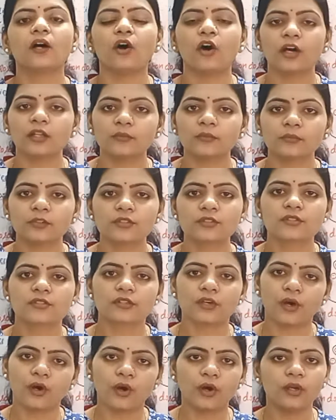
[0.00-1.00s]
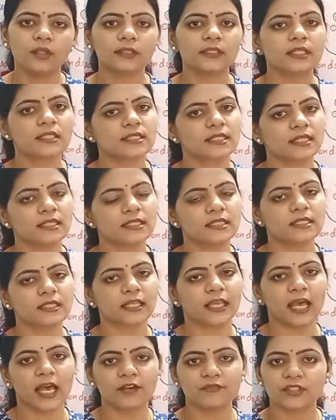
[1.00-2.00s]
almost all the cells,
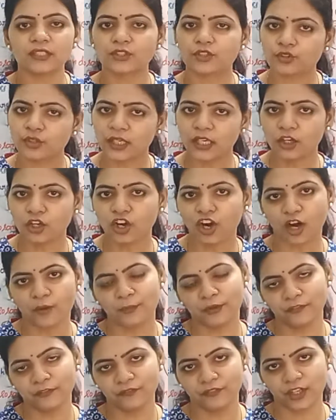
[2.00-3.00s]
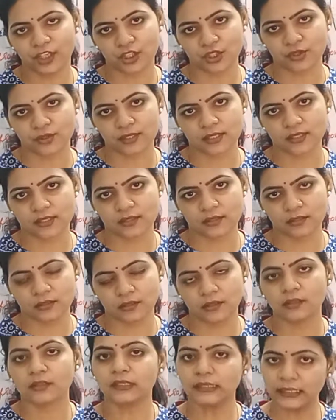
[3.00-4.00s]
they have three common features.
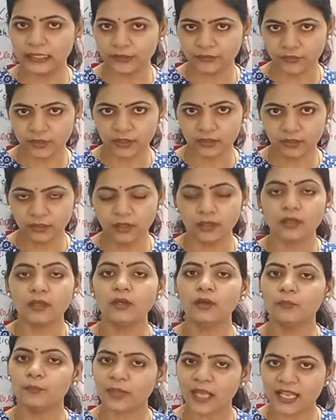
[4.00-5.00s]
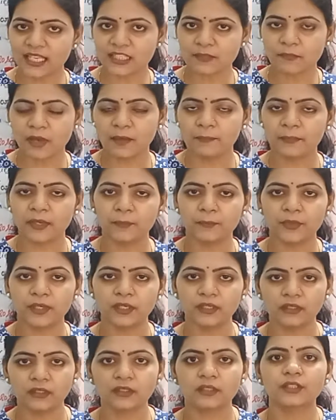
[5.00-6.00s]
They were plasma
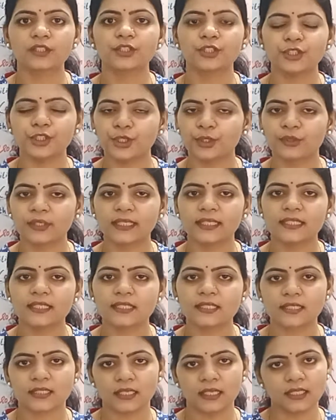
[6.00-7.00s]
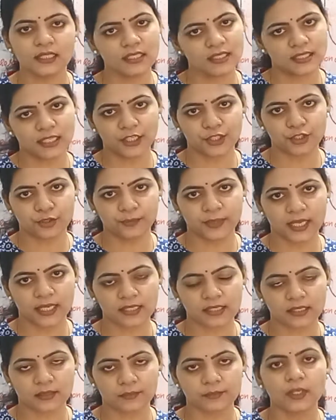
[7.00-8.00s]
membrane, nucleus and
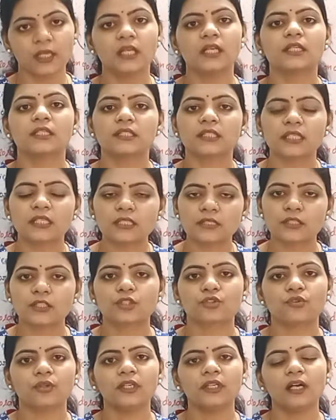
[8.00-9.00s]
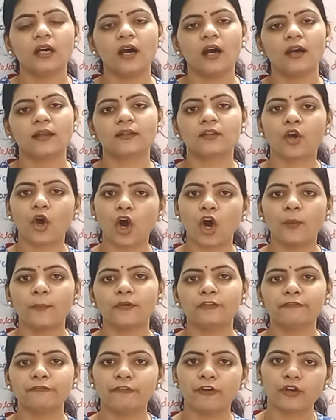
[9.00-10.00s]
cytoplasm. These three are
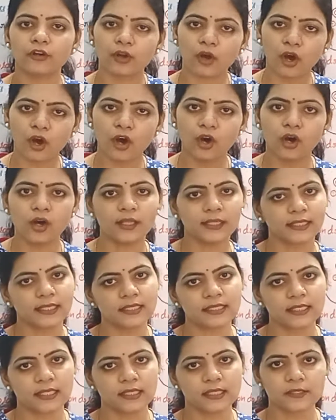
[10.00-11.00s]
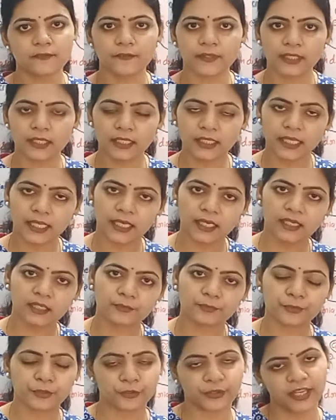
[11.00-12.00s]
common for all the cells, whether they
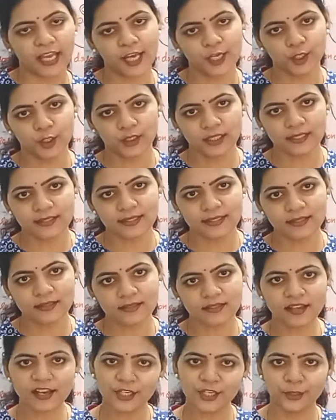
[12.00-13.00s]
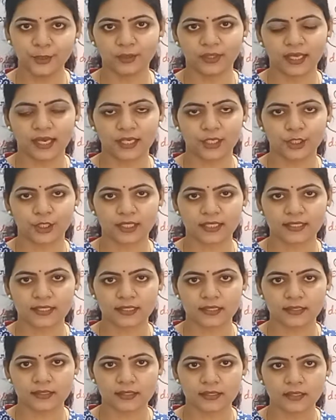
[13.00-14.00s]
are prokaryotic cells or eukaryotic
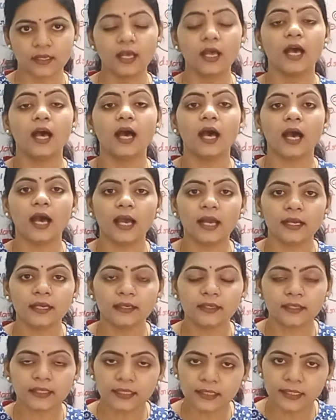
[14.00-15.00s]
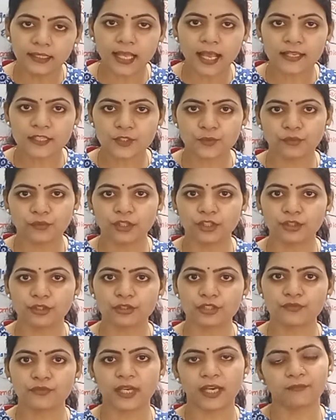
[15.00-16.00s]
cells. And in the last
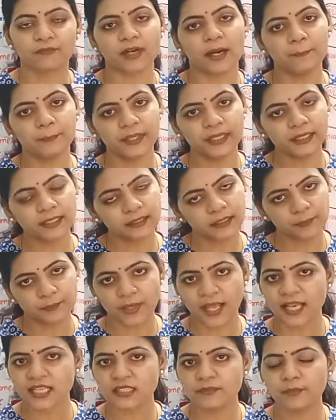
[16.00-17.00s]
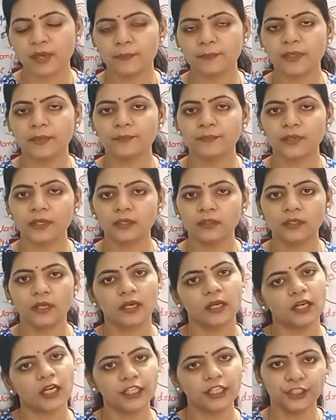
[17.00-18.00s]
videos, we have completed the plasma membrane
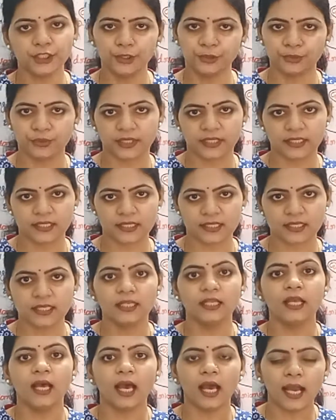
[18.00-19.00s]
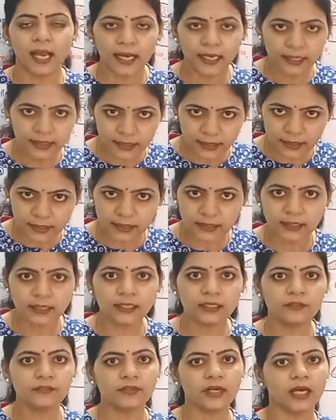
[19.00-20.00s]
and nucleus. And the
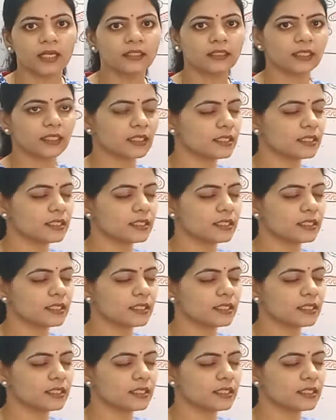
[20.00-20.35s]
third one